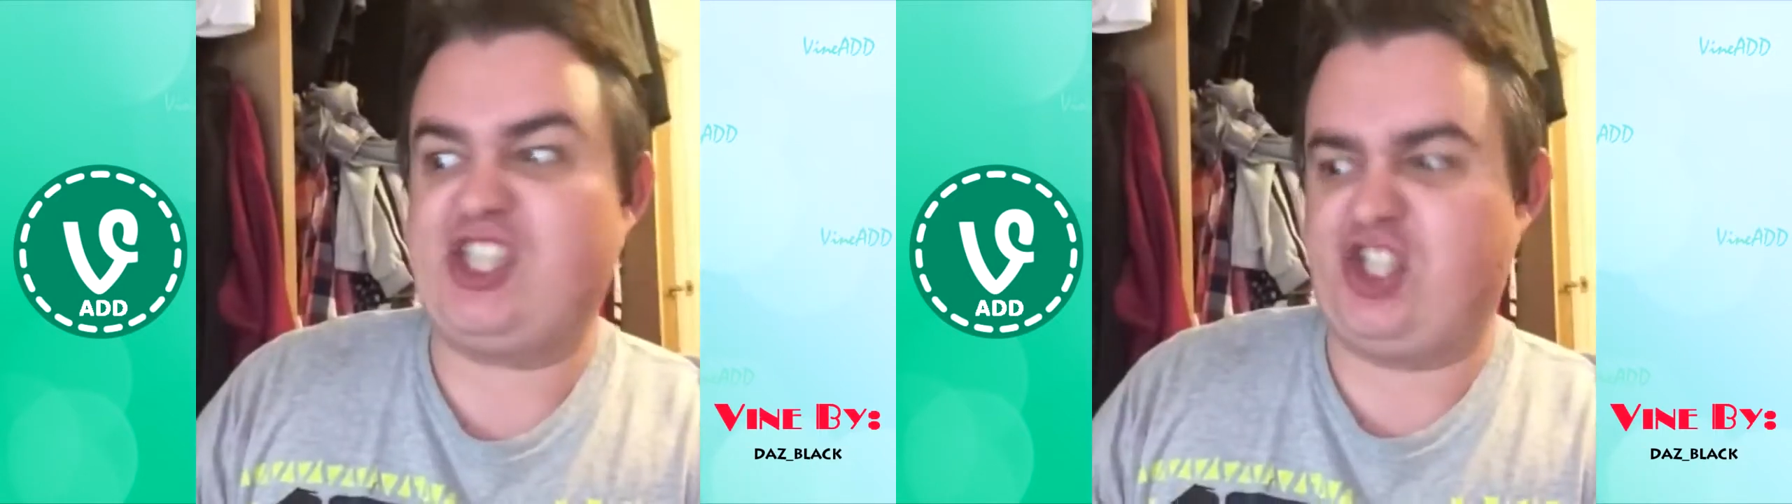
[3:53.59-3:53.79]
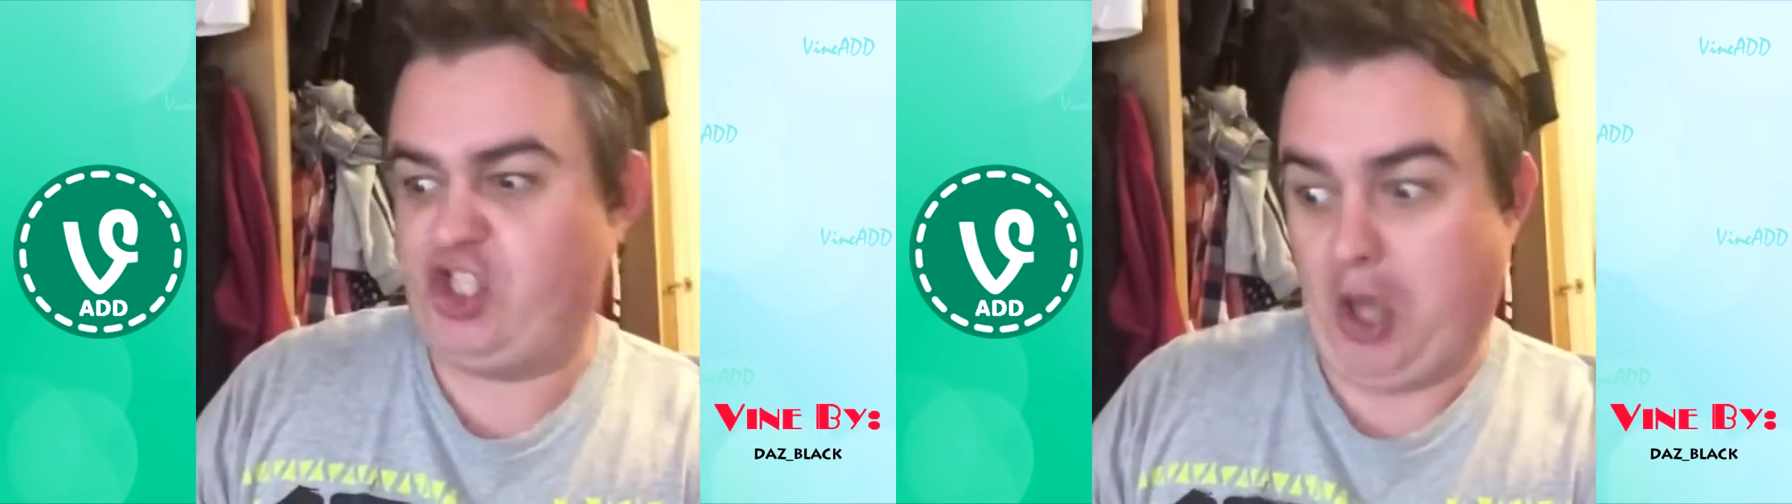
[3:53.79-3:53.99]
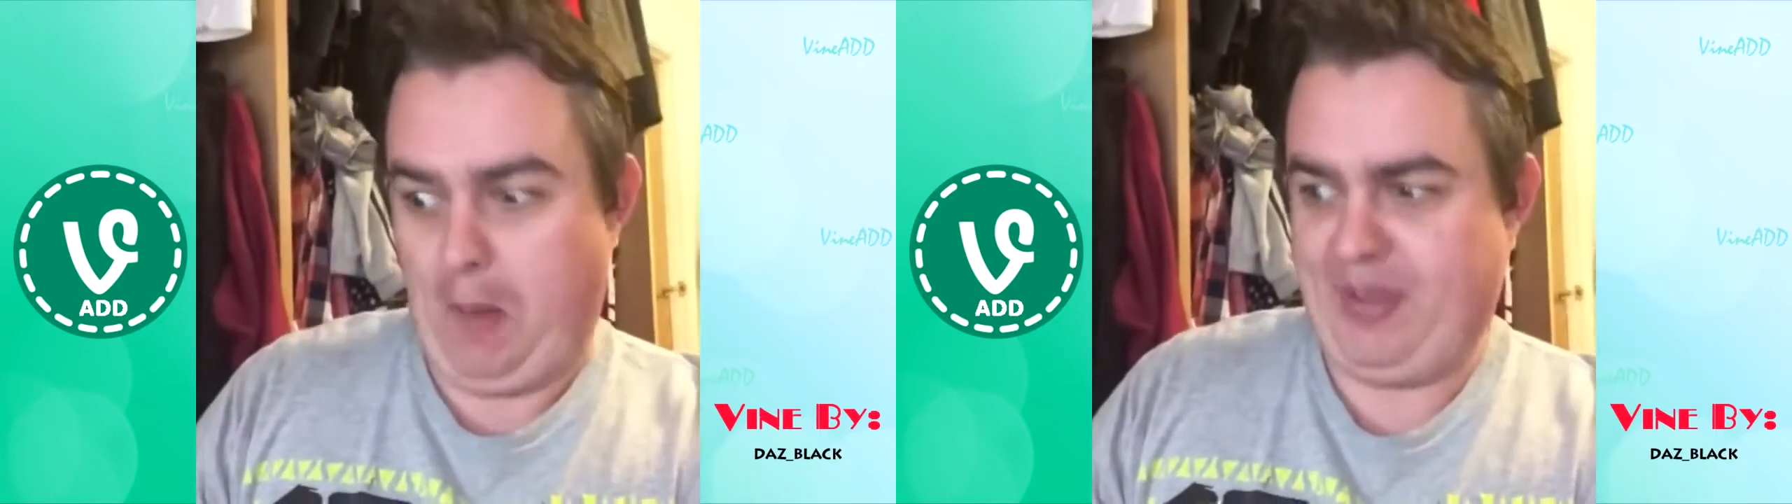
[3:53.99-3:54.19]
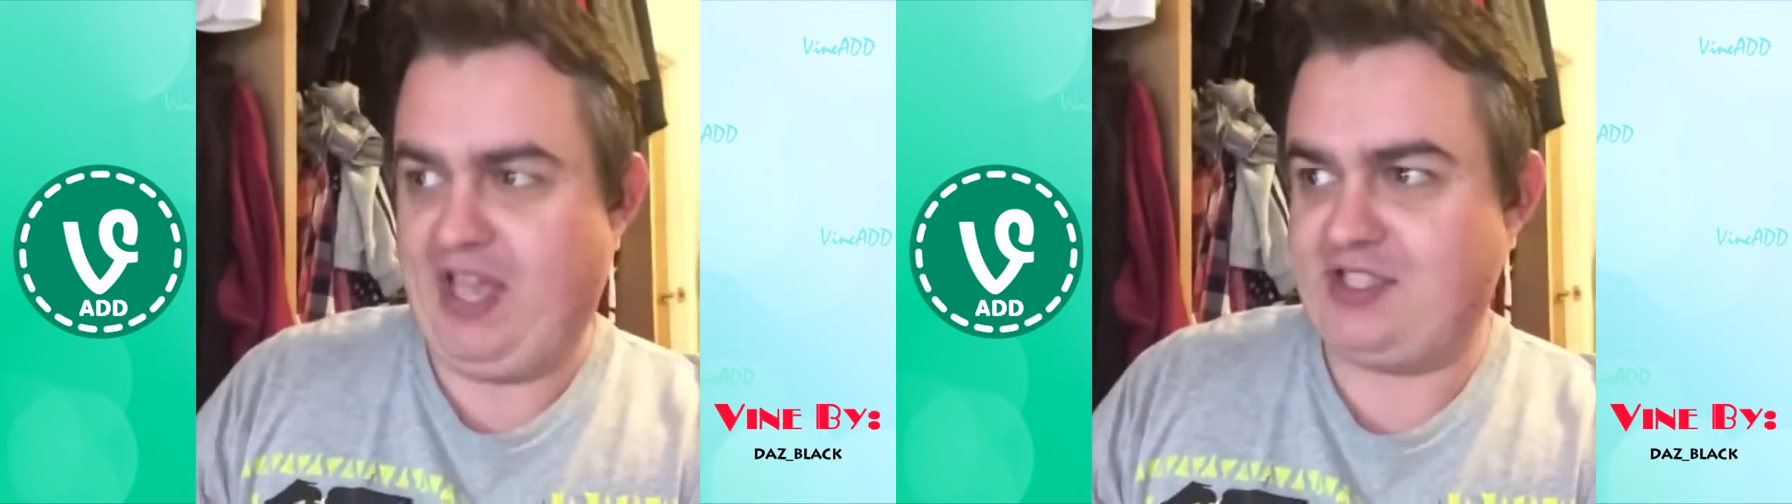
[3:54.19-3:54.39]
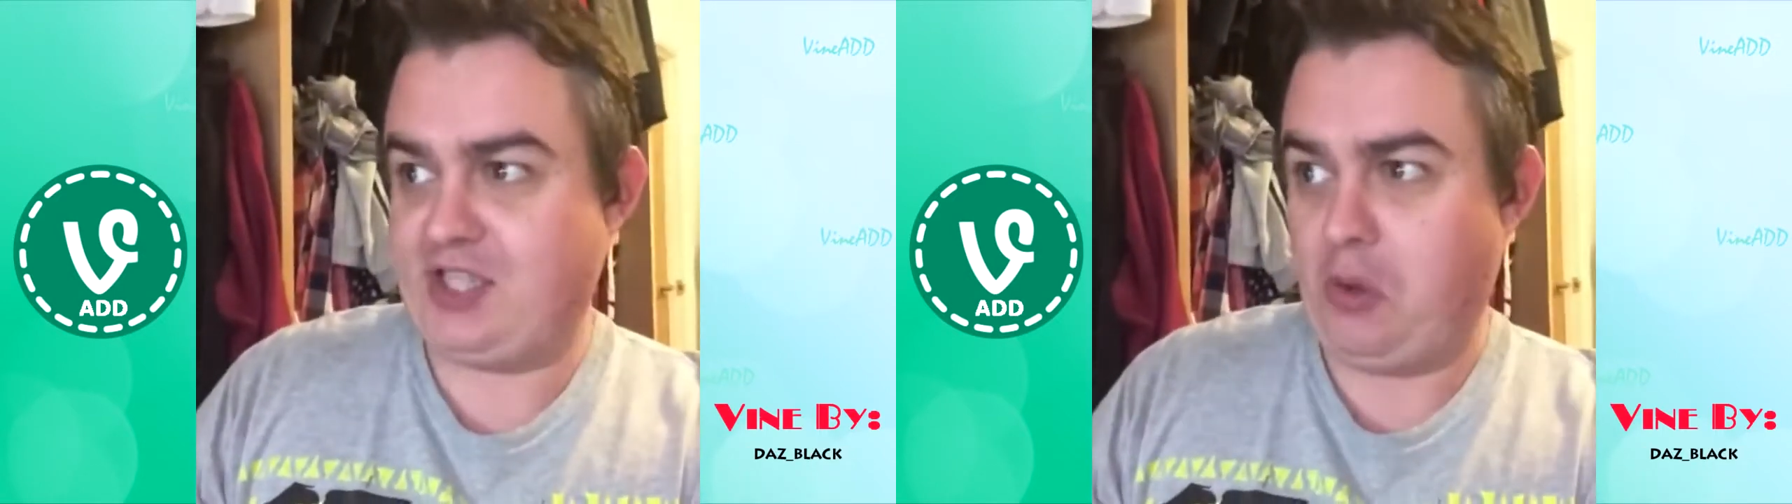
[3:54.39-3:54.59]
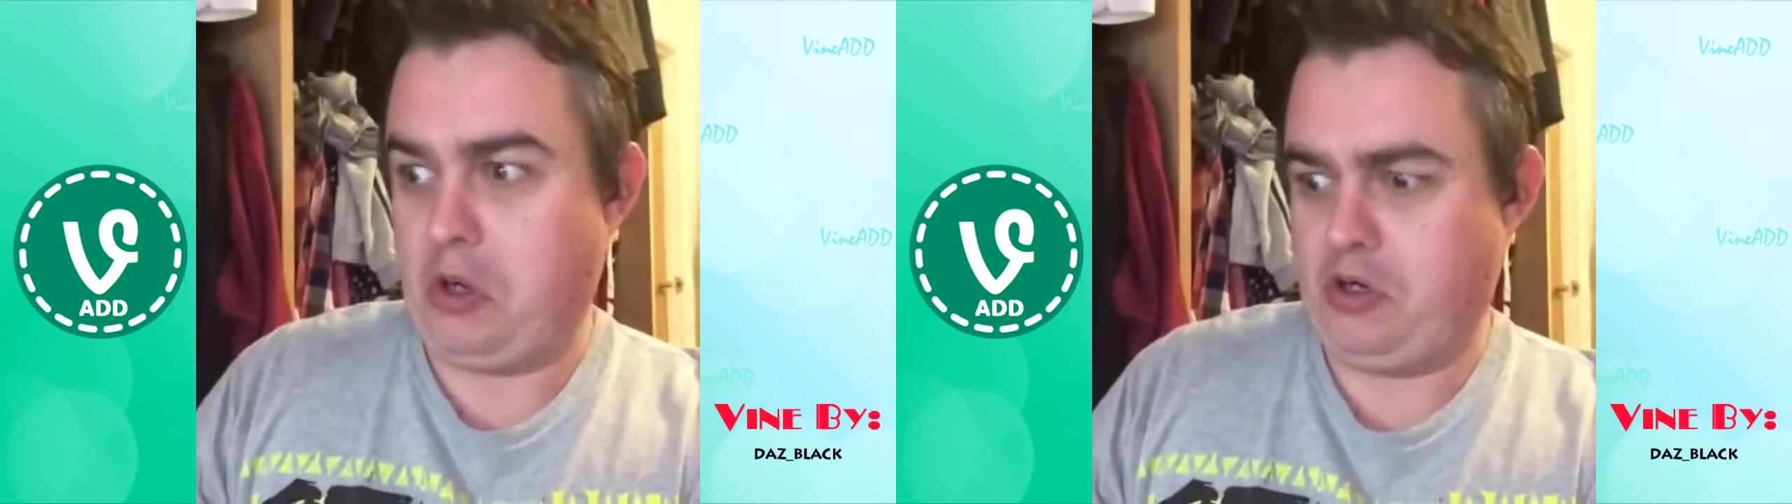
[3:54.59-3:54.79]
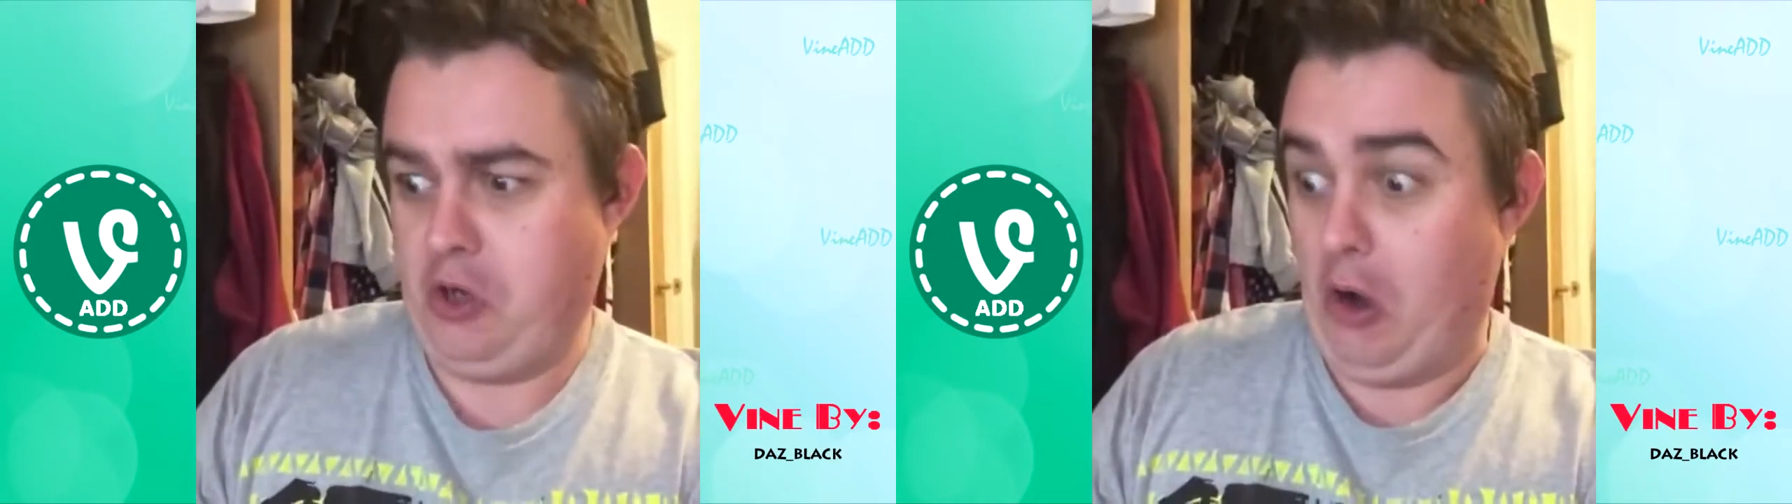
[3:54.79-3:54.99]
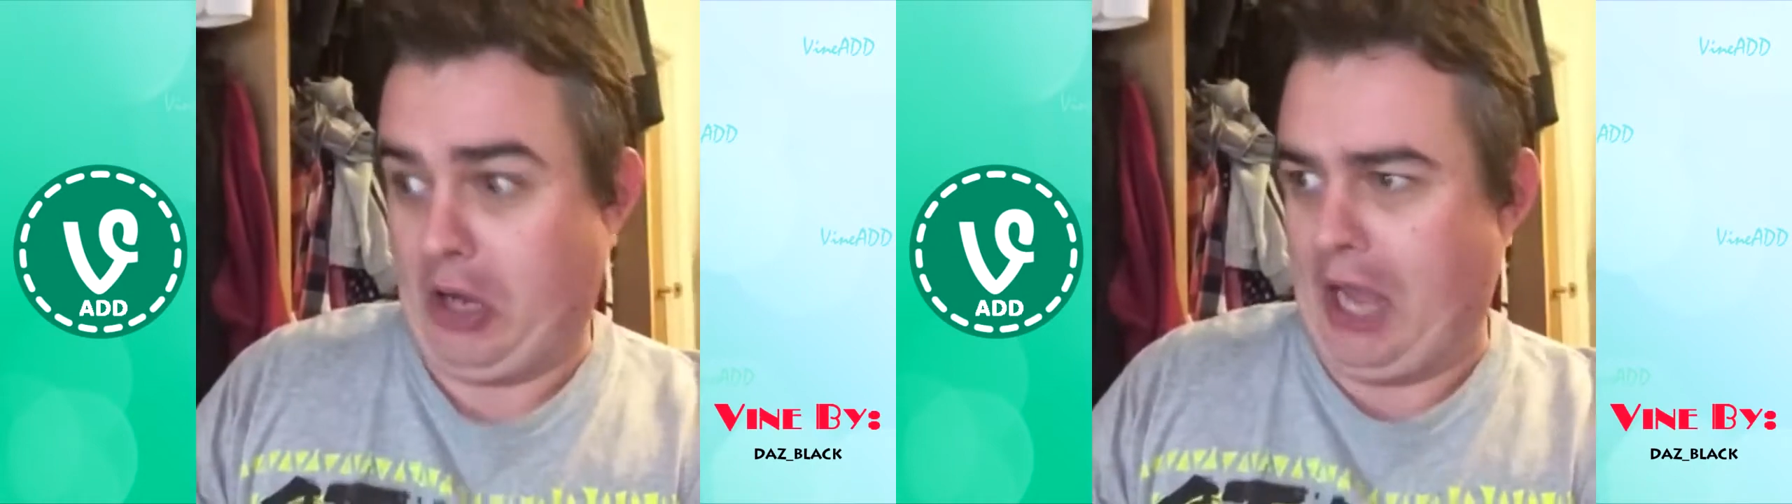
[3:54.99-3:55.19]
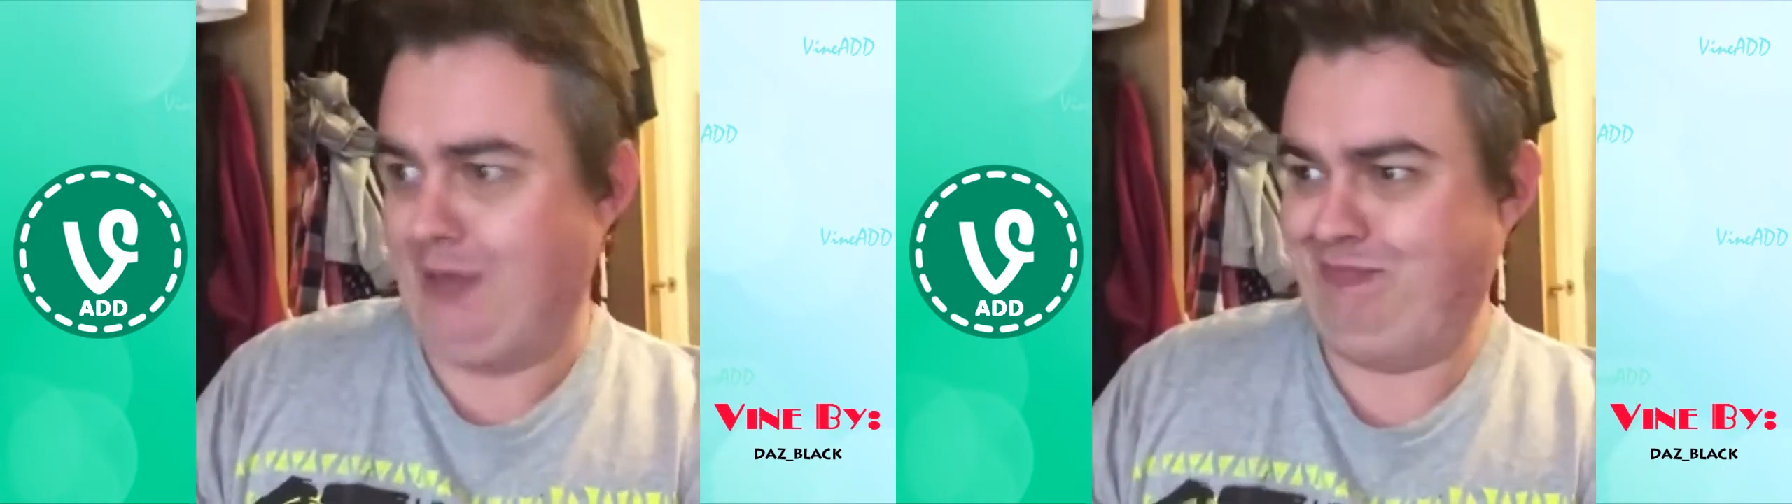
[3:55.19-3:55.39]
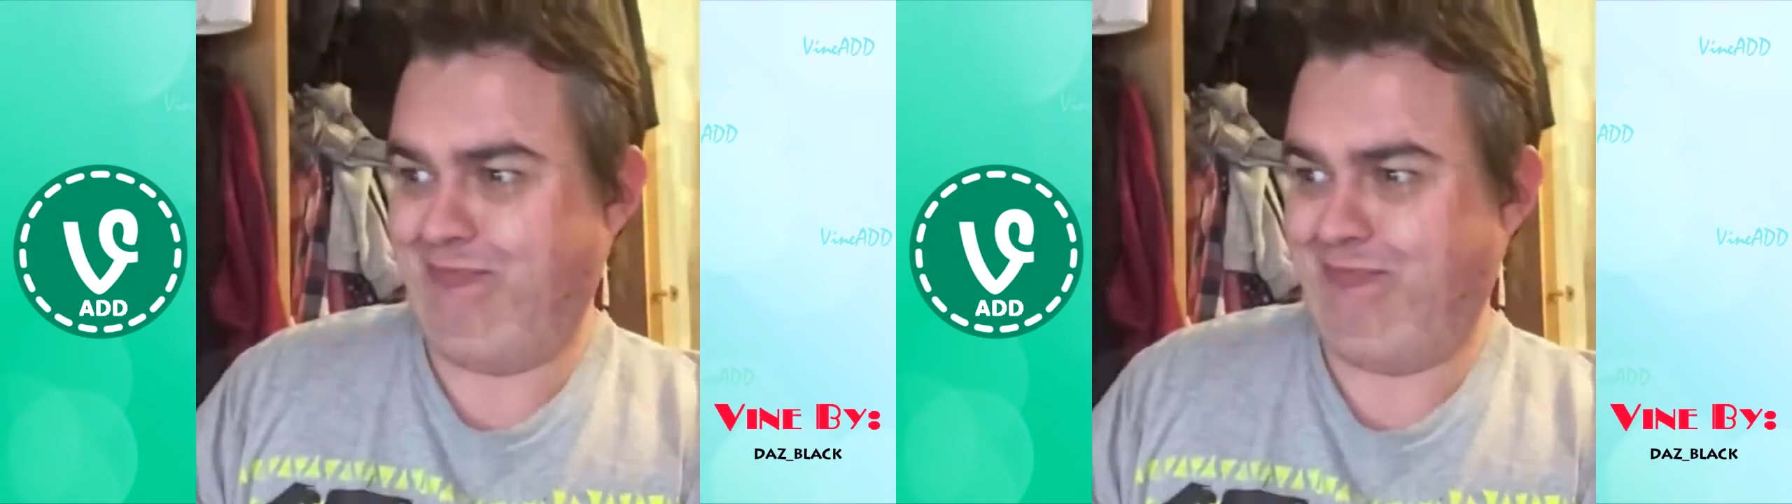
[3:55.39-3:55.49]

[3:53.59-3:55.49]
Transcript: stop being so good looking?